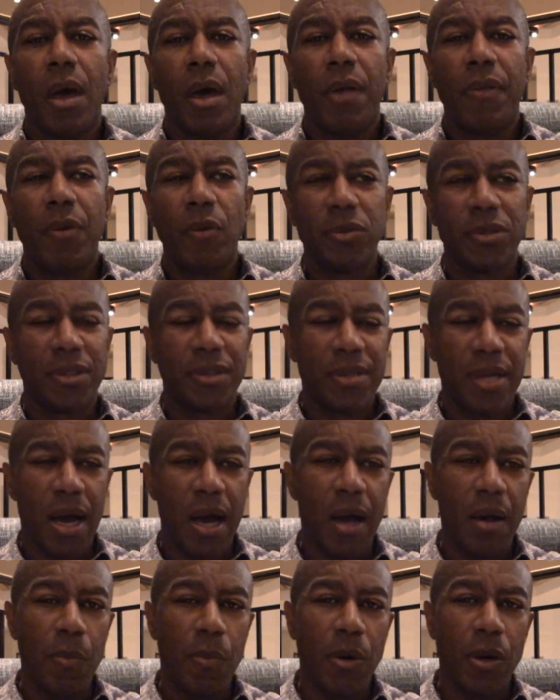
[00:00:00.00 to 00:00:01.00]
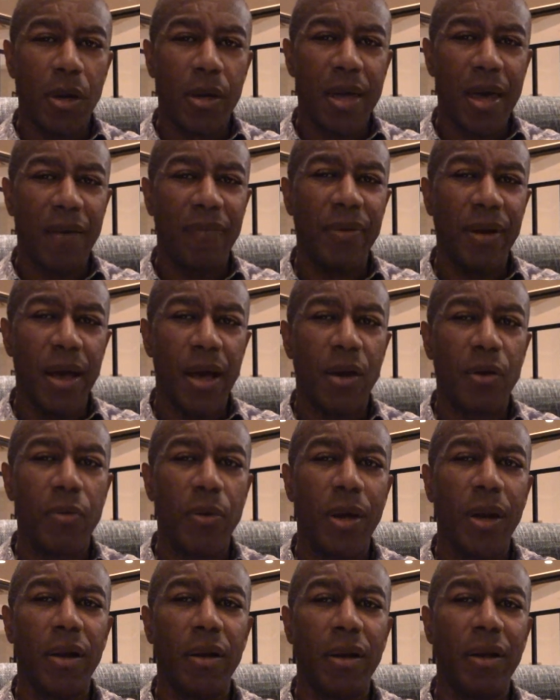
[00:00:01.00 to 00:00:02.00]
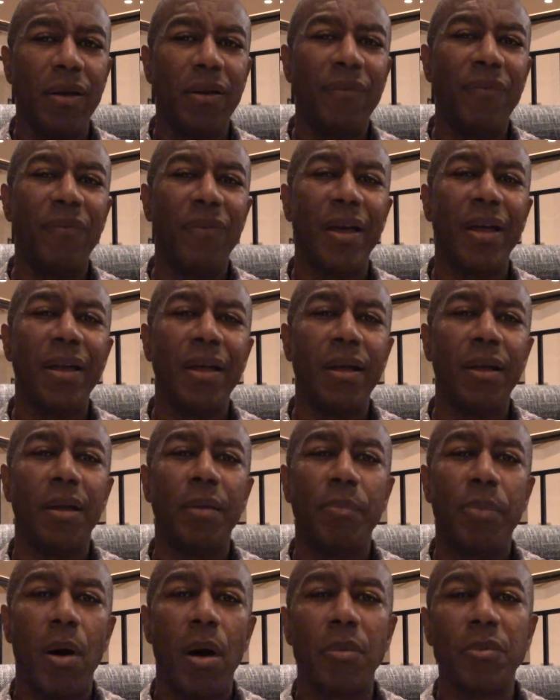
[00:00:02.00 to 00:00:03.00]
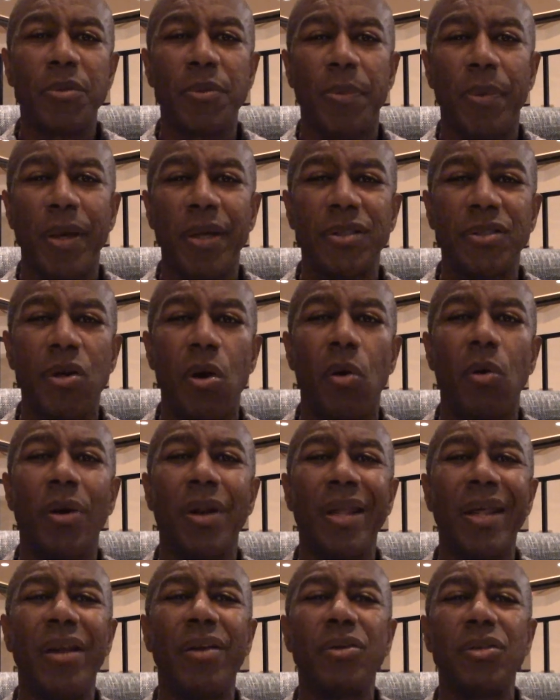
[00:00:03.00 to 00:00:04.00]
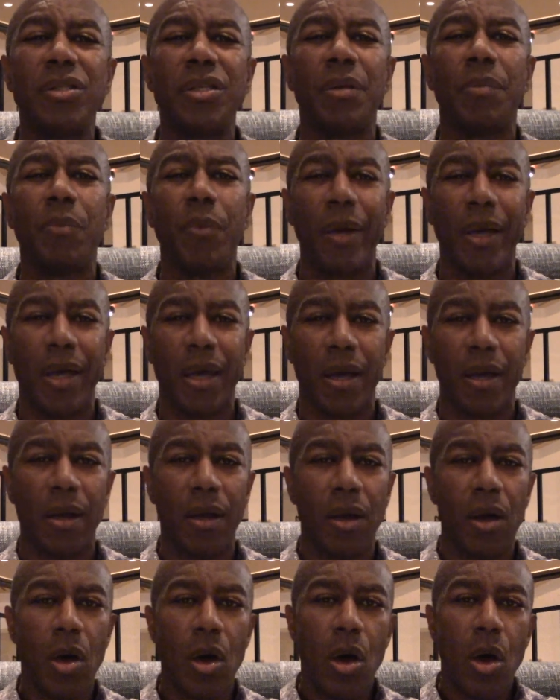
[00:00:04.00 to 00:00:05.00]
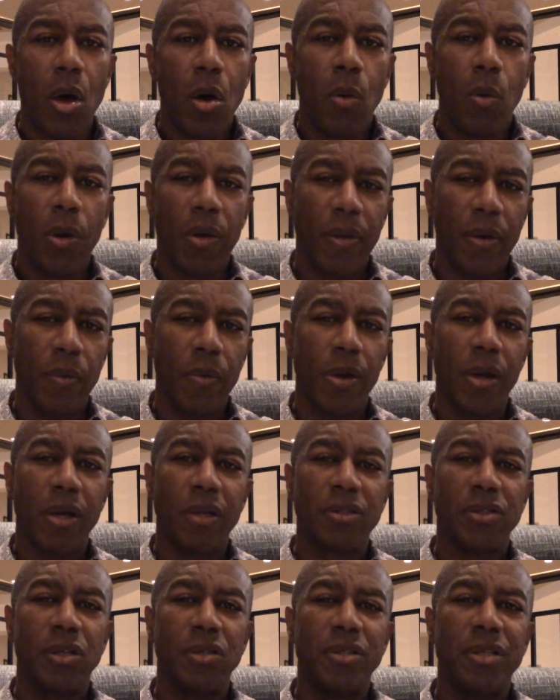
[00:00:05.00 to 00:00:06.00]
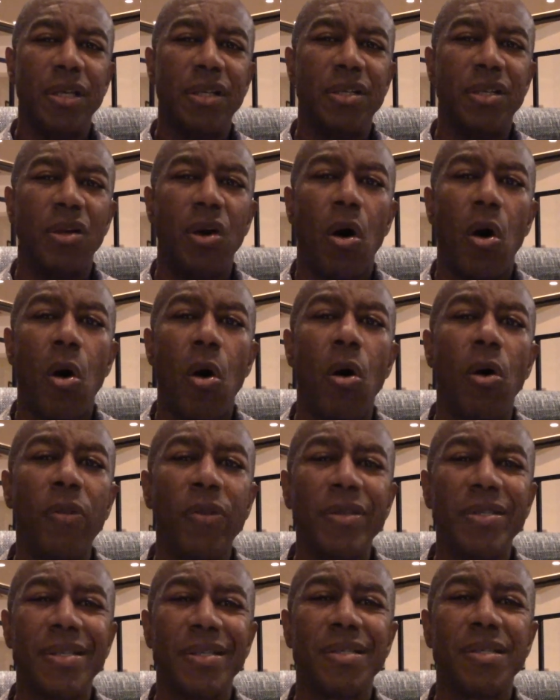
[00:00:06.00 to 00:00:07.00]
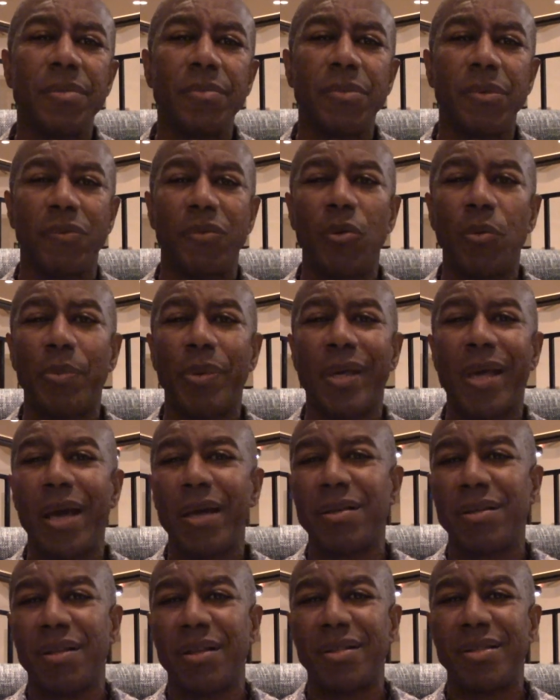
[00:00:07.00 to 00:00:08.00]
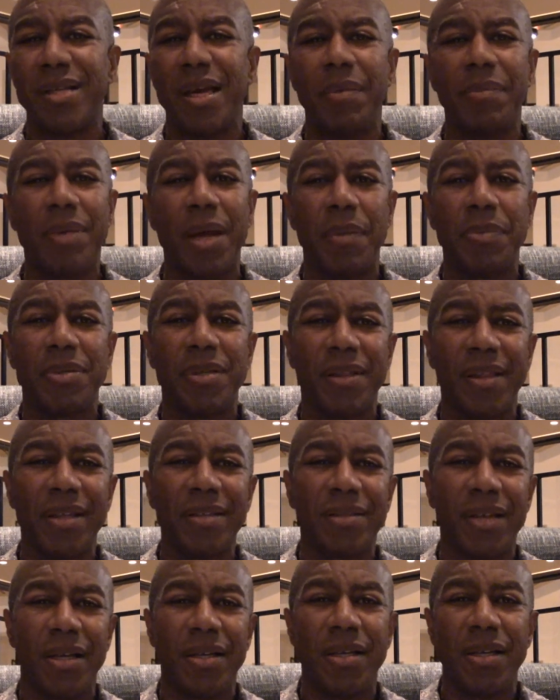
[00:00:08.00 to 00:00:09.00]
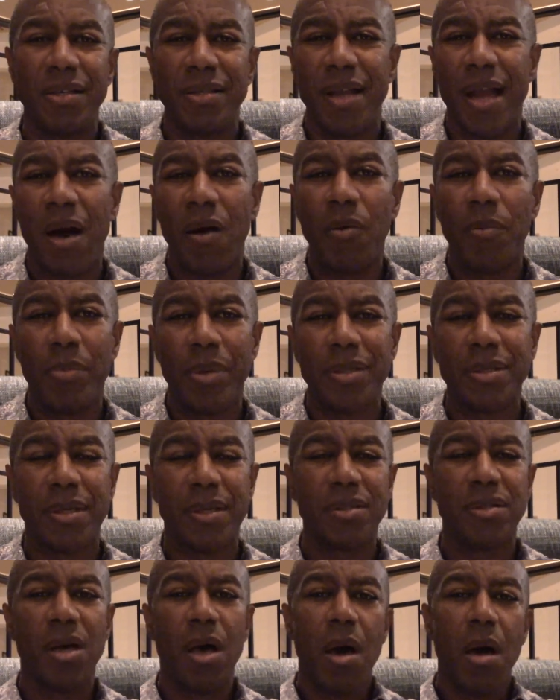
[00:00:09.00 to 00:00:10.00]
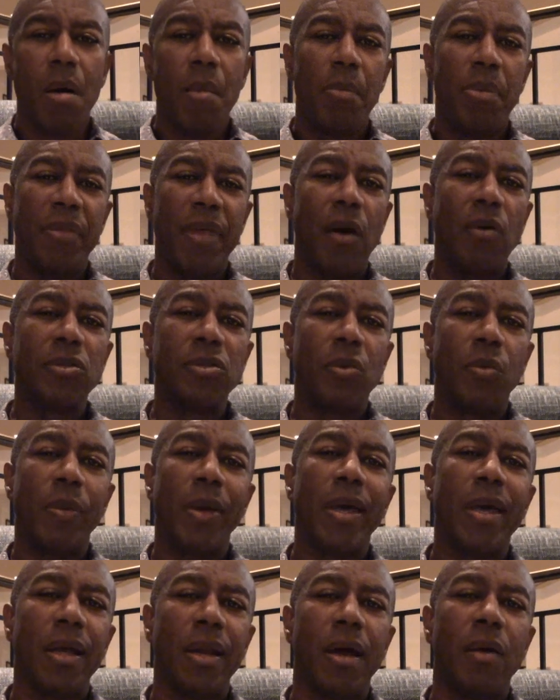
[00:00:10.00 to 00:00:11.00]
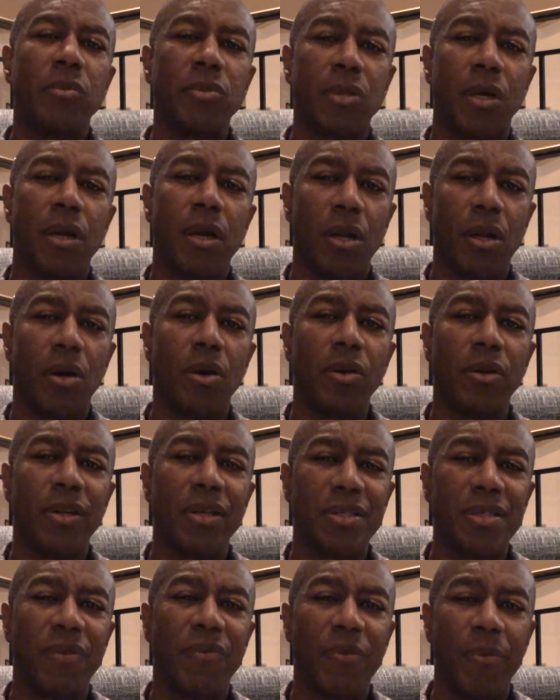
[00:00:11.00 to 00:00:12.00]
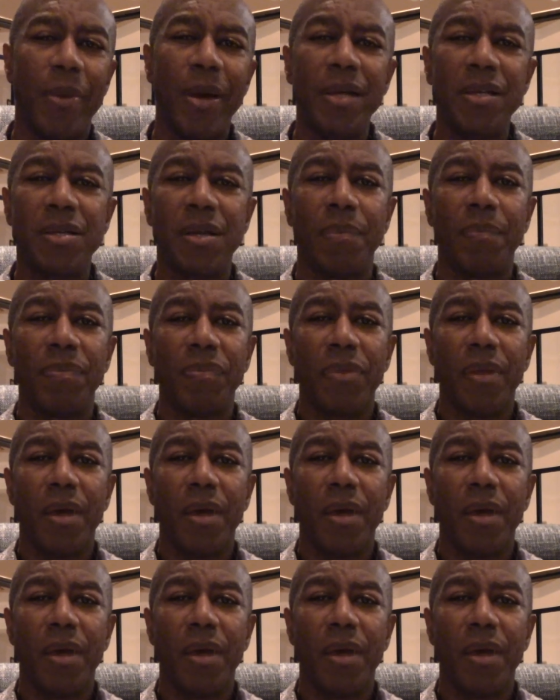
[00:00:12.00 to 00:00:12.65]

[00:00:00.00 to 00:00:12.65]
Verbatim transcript: There was a time where Kevin had created an event in Palm Springs called Leadership Weekend, where they were going to start teaching all the systems of duplication, the same types of things I teach now in business. But that was a weekend I was going to learn this information.